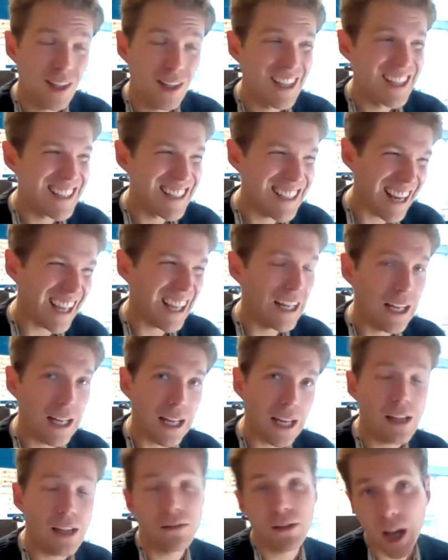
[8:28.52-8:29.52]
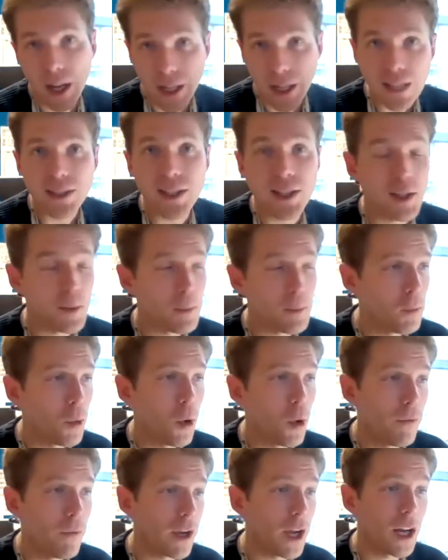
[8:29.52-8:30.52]
Secondly, I guess it's
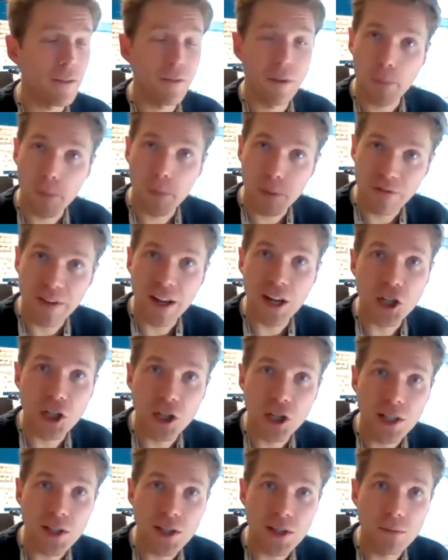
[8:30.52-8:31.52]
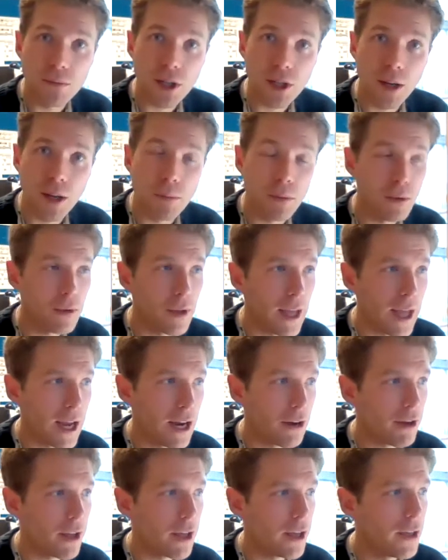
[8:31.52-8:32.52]
more of a kind of a professionalism type
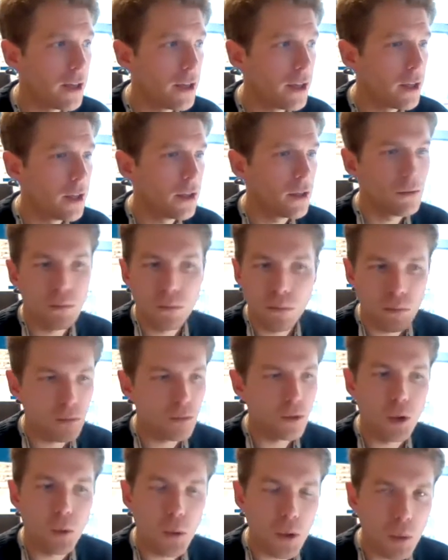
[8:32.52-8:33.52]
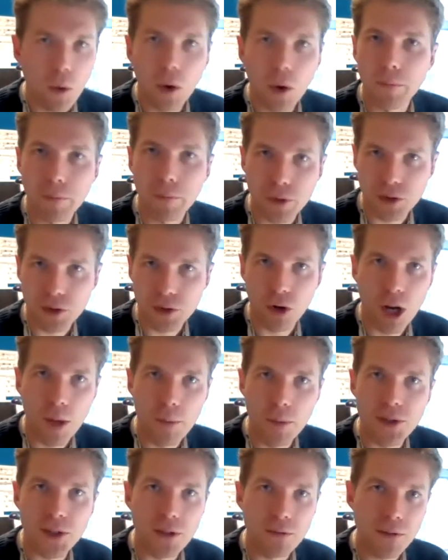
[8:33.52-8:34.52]
area. Do we want
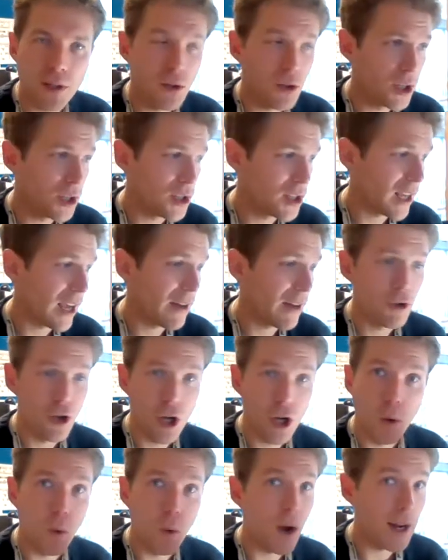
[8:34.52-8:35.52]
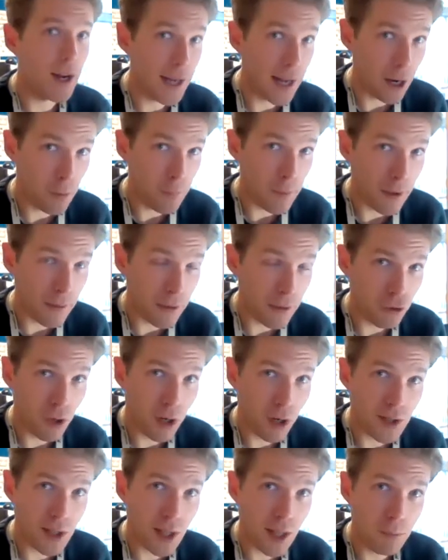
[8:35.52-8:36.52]
prescribers in the future to have no idea about the
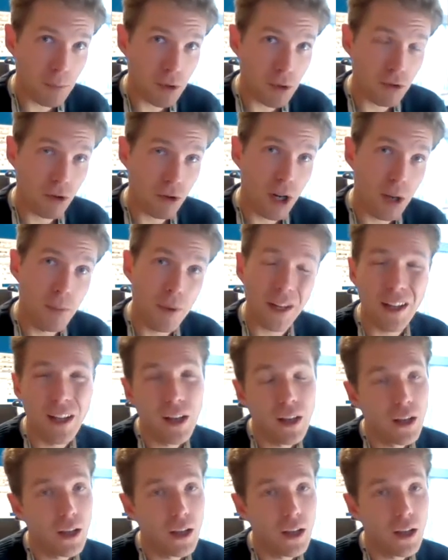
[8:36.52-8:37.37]
drugs that they're prescribing?